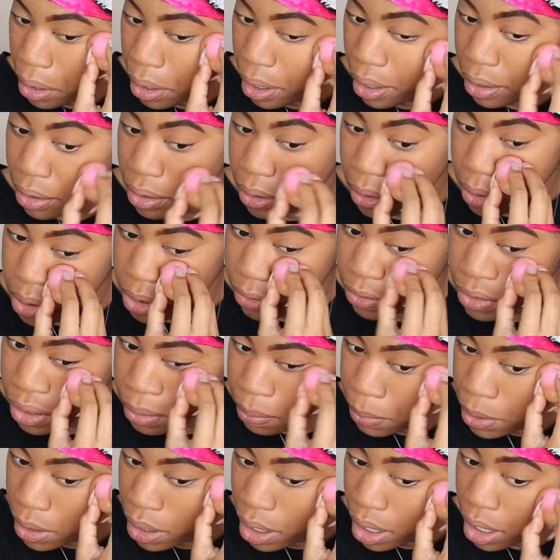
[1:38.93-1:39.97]
I know it's finna
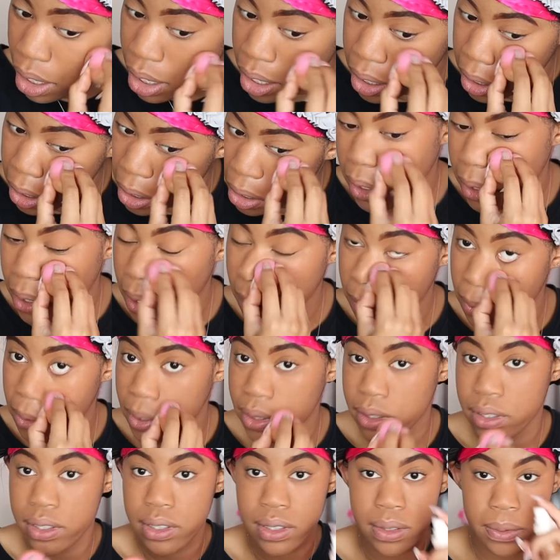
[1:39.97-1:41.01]
be hot and I
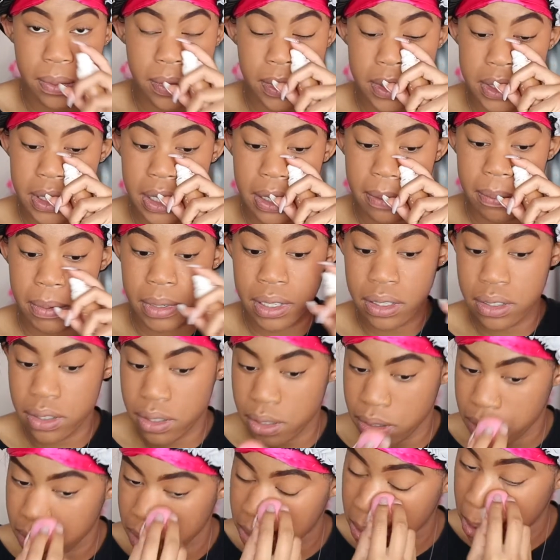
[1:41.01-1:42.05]
really just wanna take
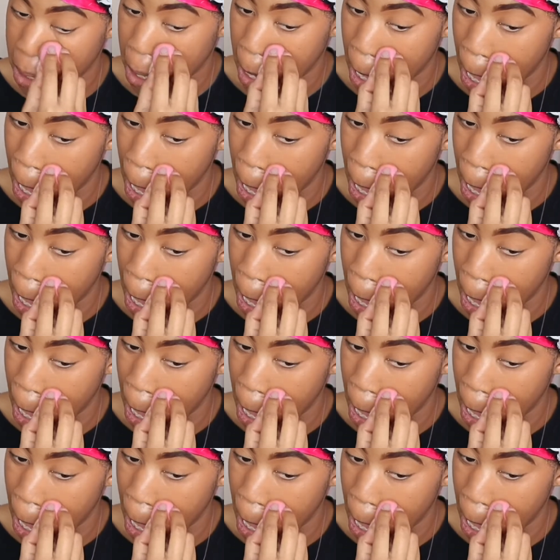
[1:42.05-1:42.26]
pictures.